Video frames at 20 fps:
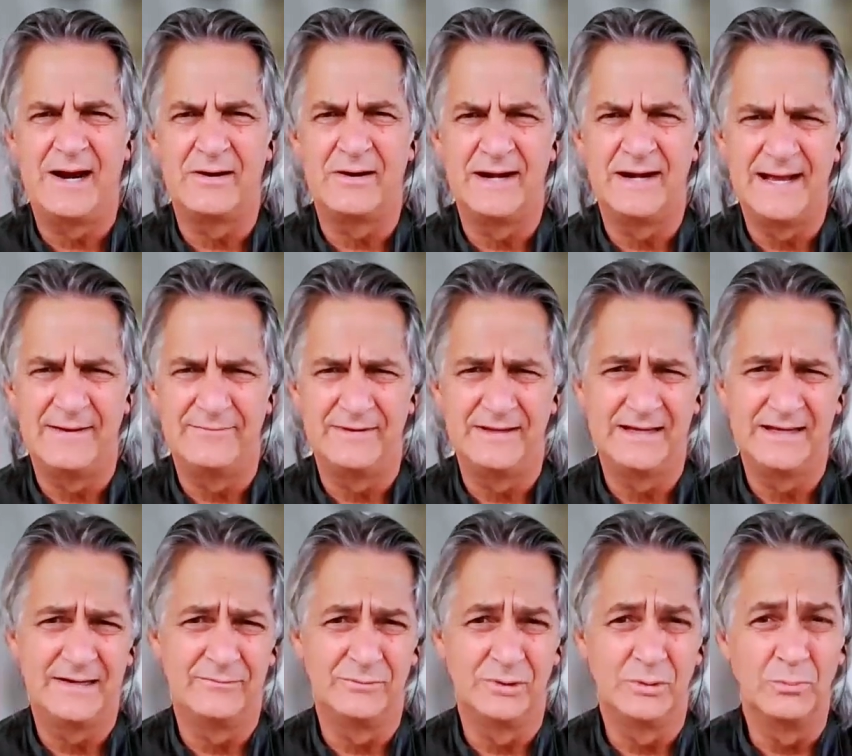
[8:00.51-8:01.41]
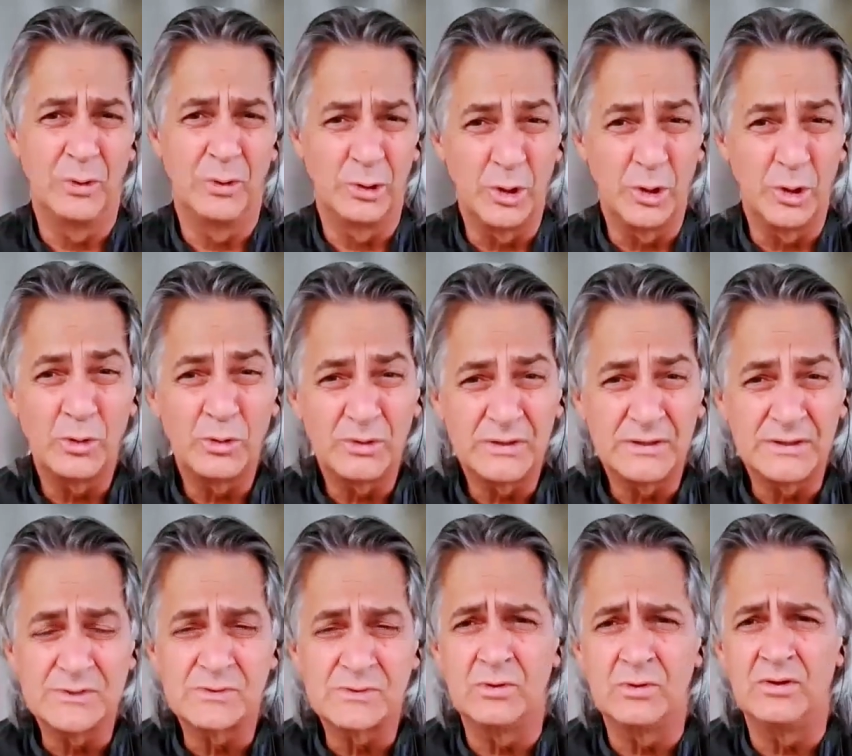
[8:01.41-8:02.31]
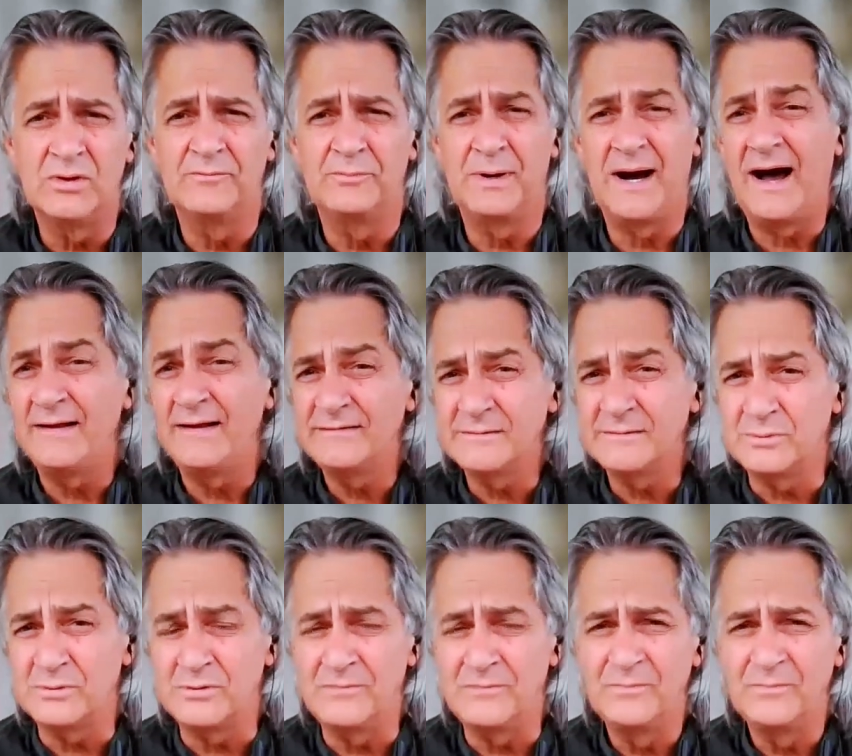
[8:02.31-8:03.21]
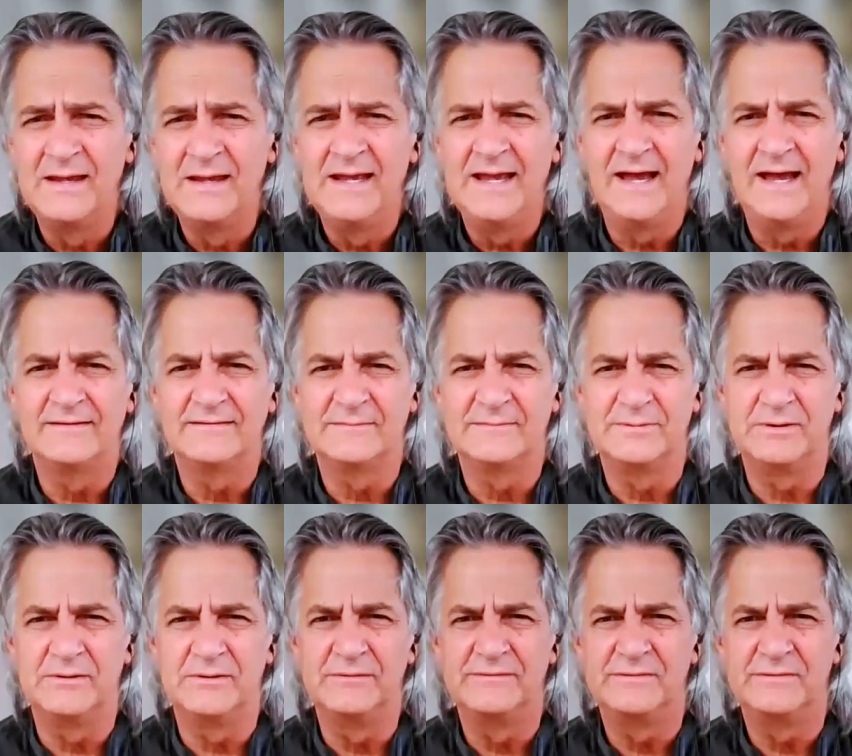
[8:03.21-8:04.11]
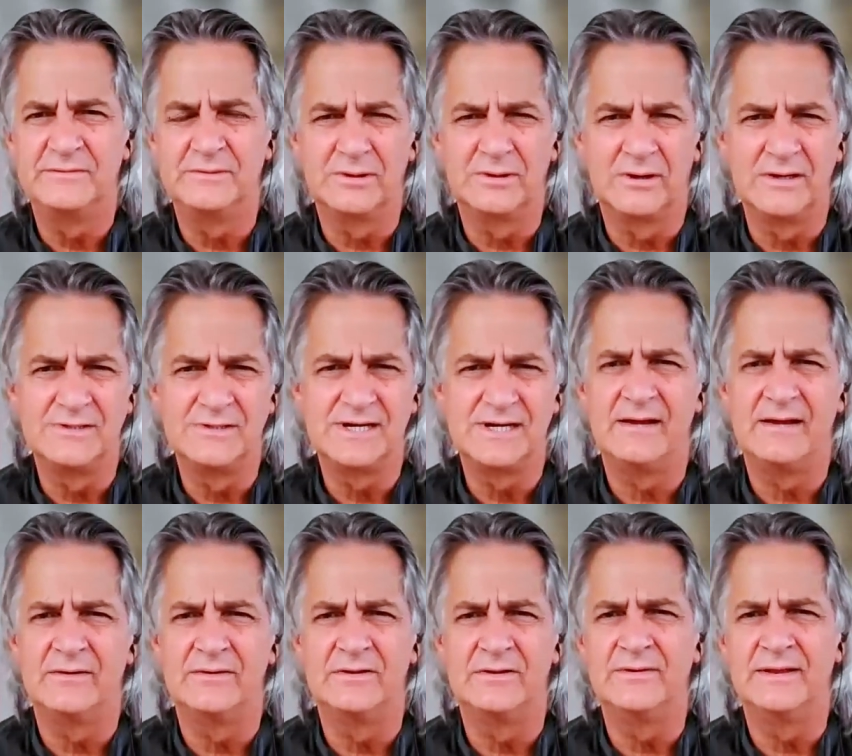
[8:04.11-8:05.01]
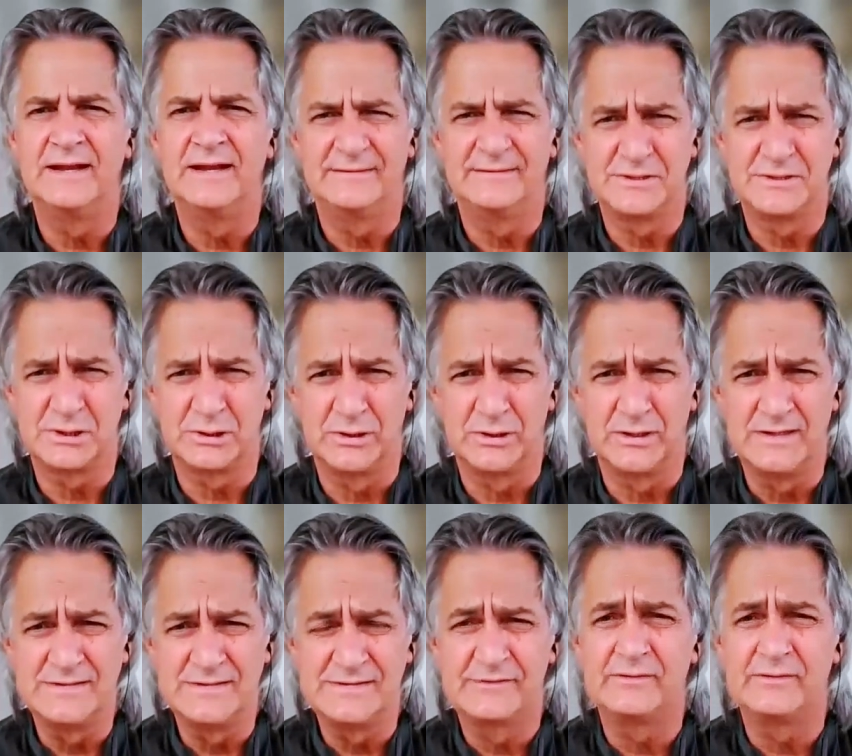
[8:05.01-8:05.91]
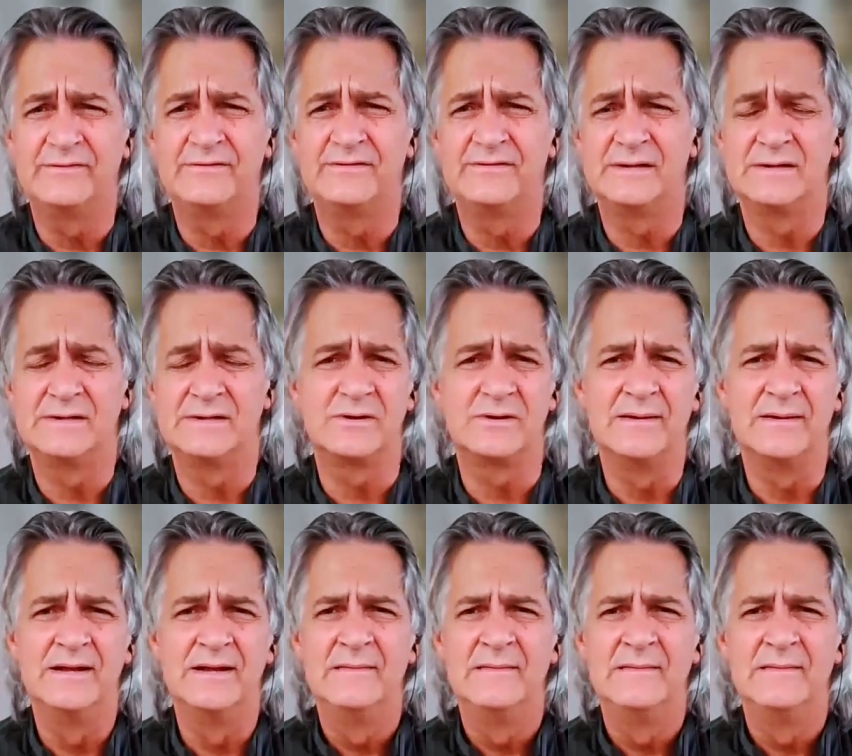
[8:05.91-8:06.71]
and having kind of more local control if possible, as opposed to a large IOU that has such a large service territory.